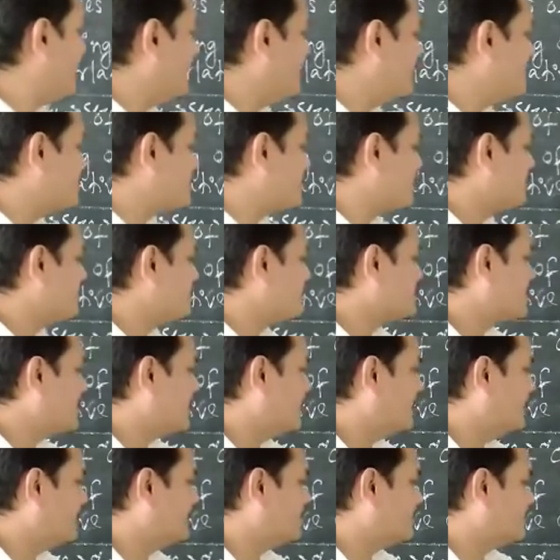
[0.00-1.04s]
age,
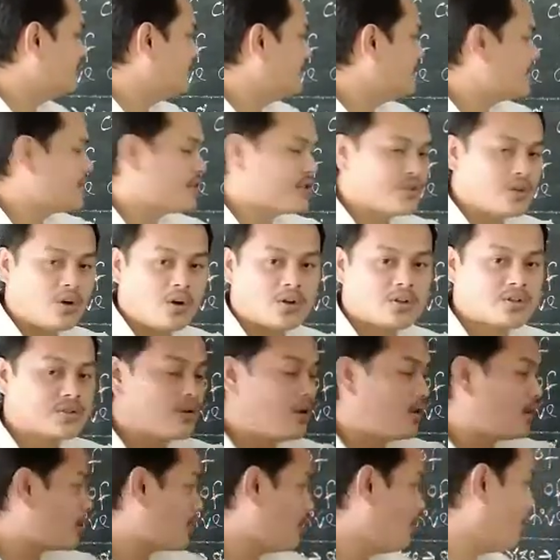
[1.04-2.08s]
color, source
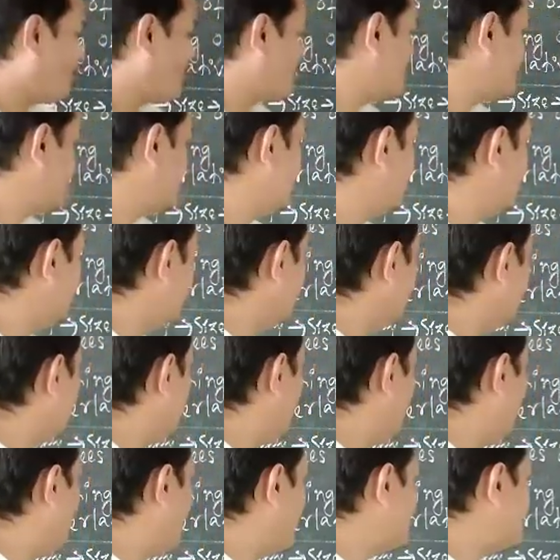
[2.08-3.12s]
or origin,
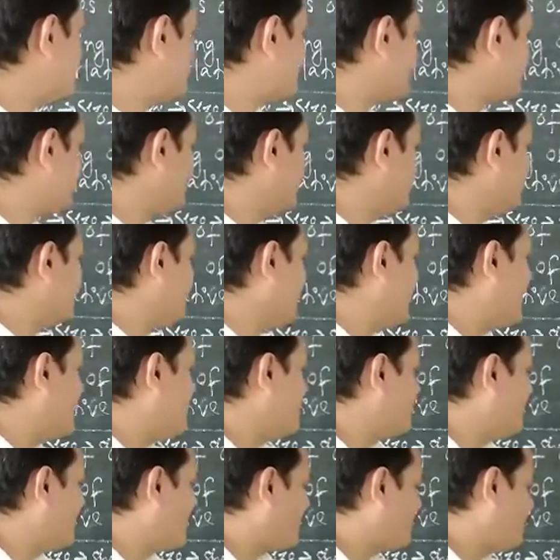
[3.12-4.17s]
material
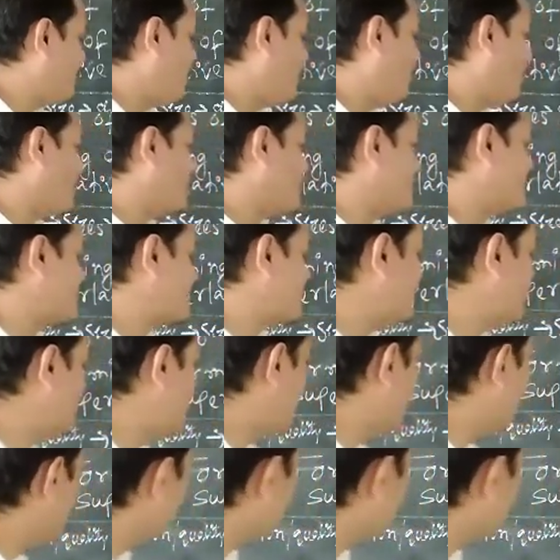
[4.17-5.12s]
and purpose.